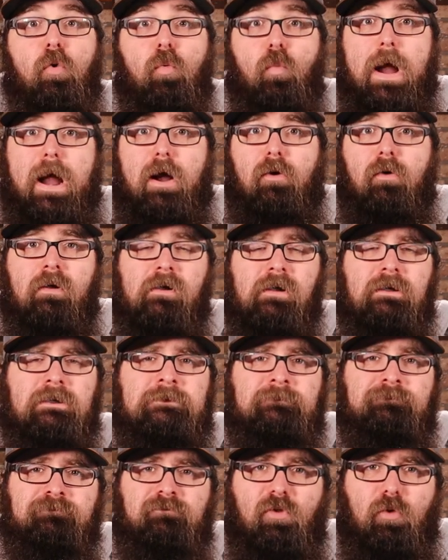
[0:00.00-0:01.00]
Wow.
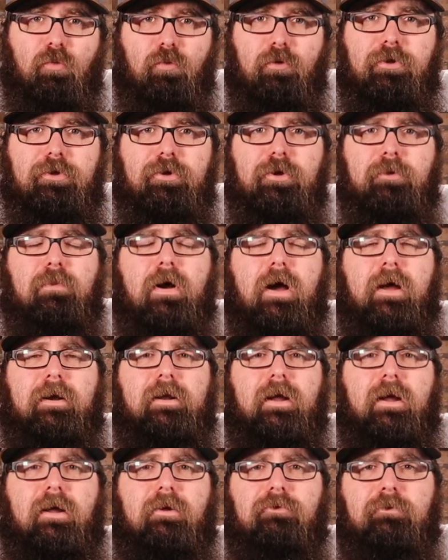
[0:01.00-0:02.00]
Really good pod,
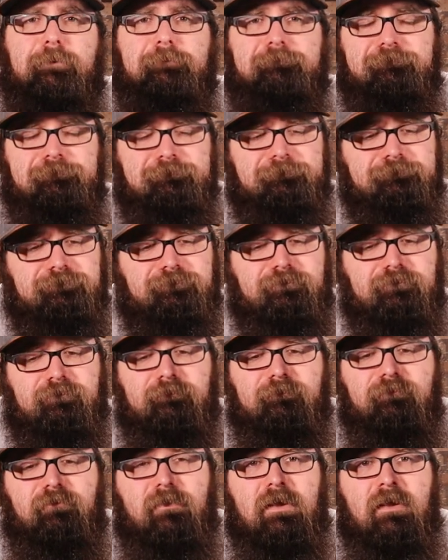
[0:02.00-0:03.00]
guys.
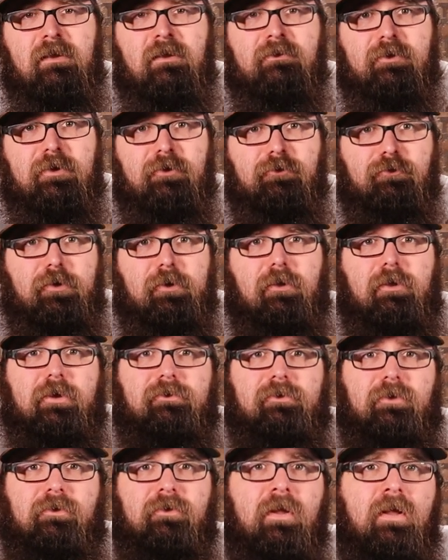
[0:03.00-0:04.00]

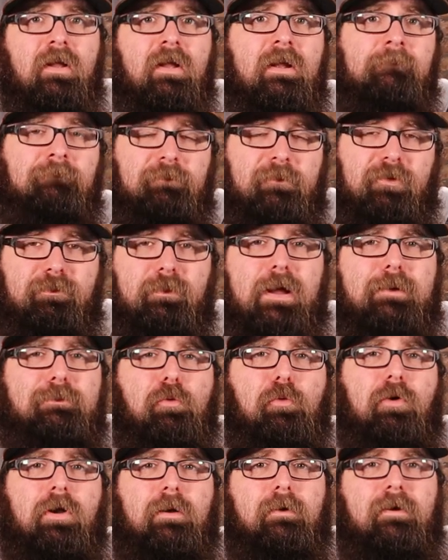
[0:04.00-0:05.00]
Delicious. This might
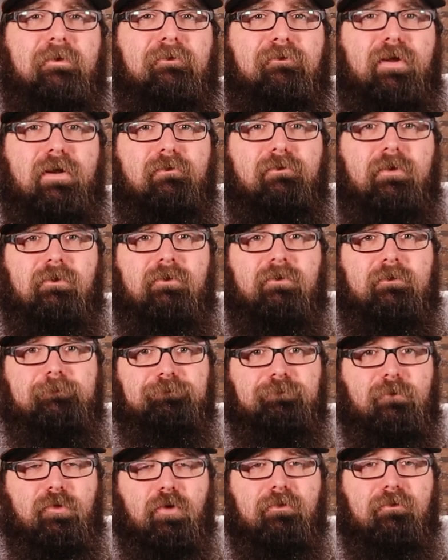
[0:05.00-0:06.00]
be one of my favorites
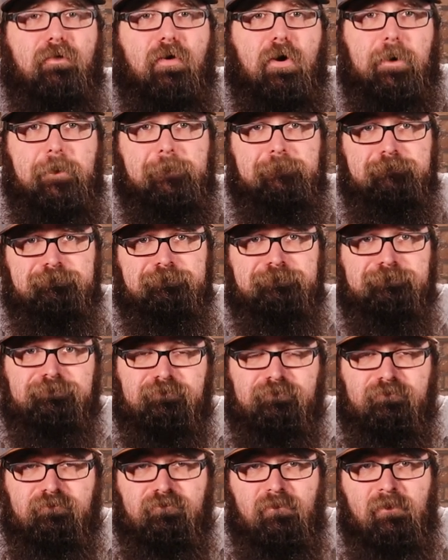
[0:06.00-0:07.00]
so far
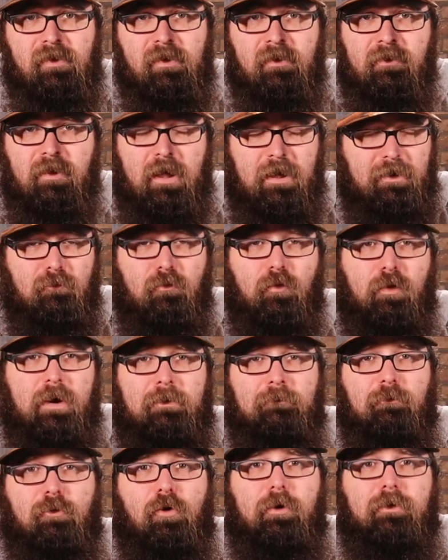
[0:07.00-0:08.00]
out of what
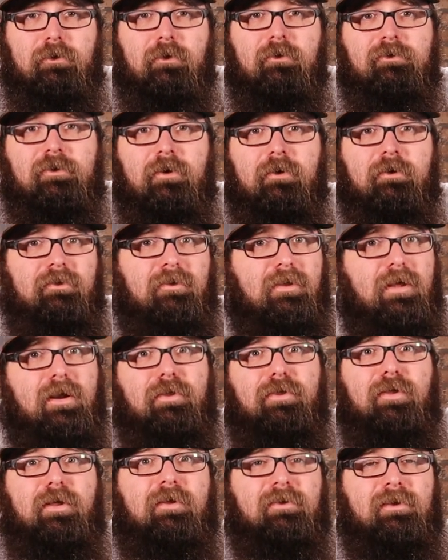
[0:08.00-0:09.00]
I'm growing this year because a lot
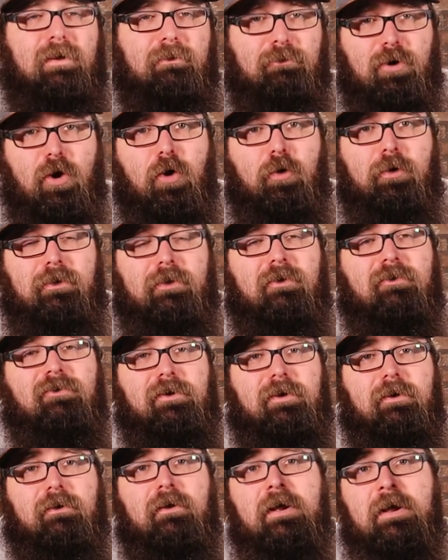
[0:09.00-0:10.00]
of things that I'm growing this
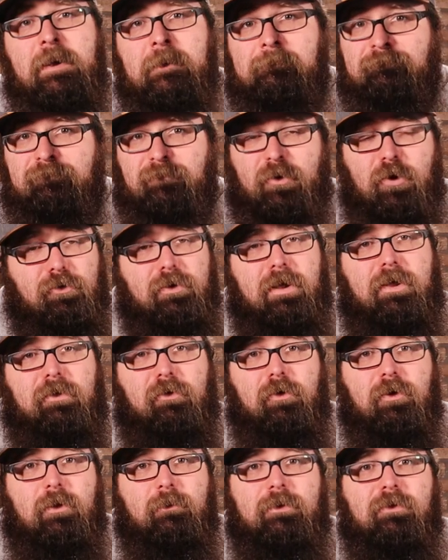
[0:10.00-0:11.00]
year are
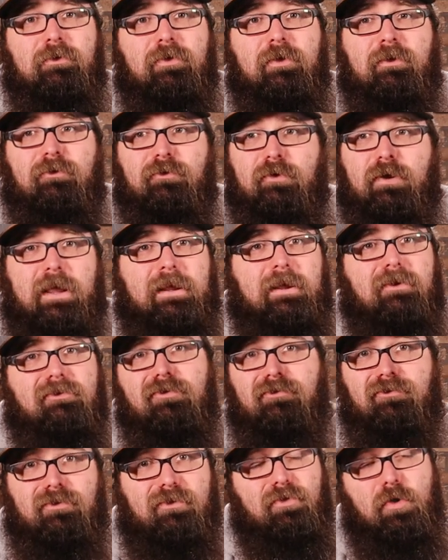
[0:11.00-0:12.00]
not going to be things that I can
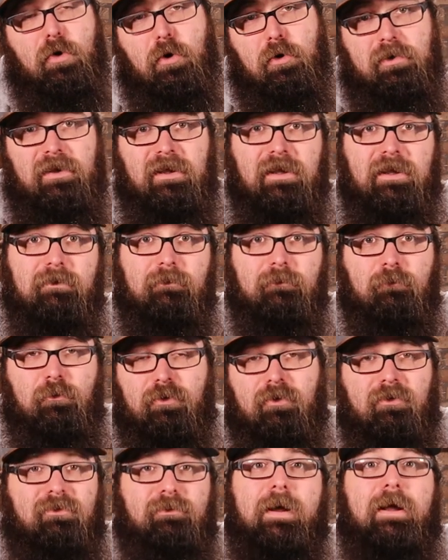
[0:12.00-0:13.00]
just sit there and eat and
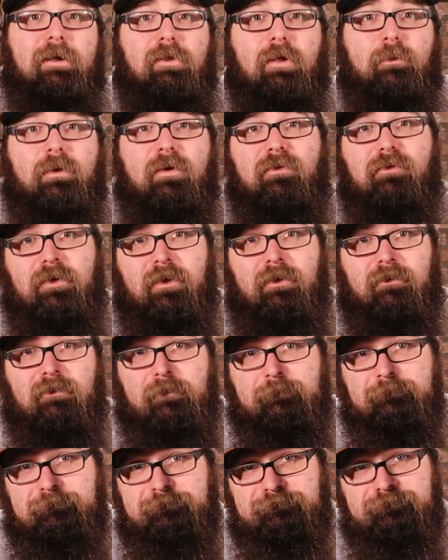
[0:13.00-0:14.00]
with a smile on my
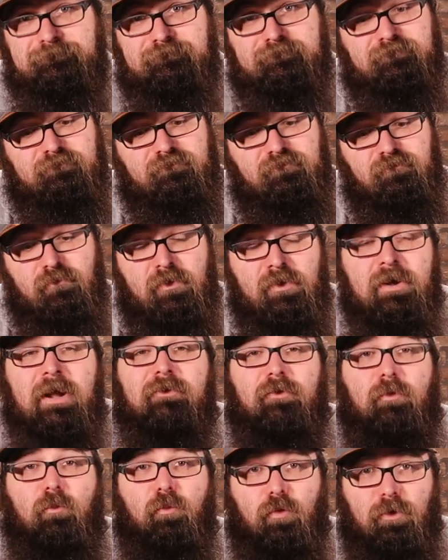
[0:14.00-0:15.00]
face.
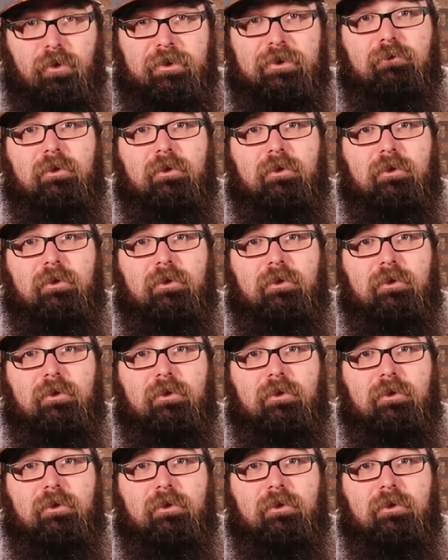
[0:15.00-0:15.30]
Got some really